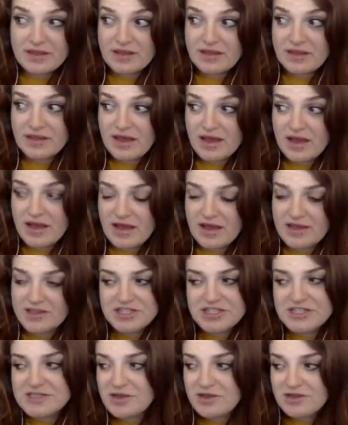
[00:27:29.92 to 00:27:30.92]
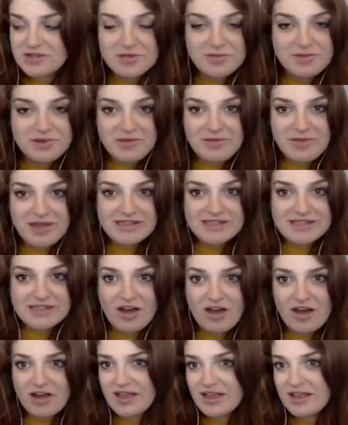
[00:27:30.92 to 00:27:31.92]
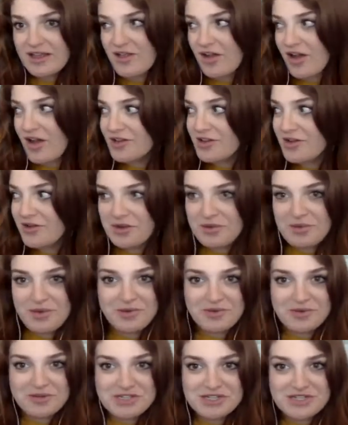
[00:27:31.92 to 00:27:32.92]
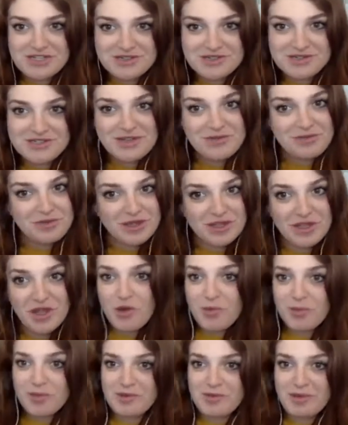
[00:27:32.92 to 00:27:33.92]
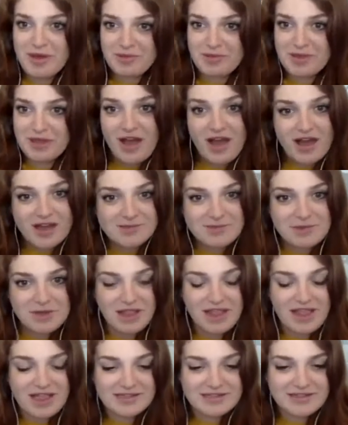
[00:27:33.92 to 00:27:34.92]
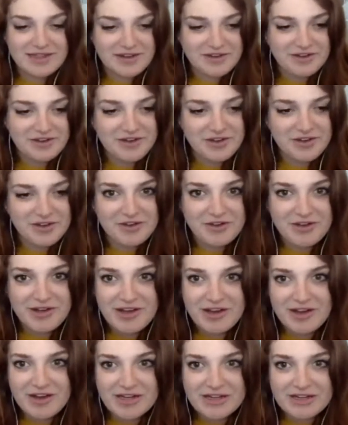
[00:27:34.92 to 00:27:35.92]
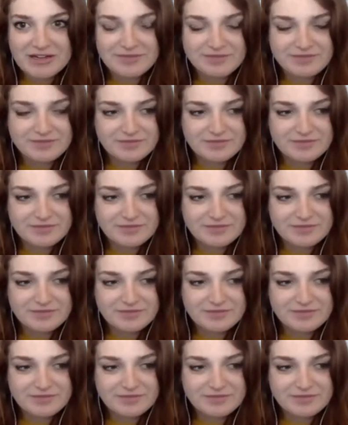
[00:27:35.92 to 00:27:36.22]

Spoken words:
and she's also been amazing in an ongoing way, where she was, like, really open about being hospitalized later in her career, and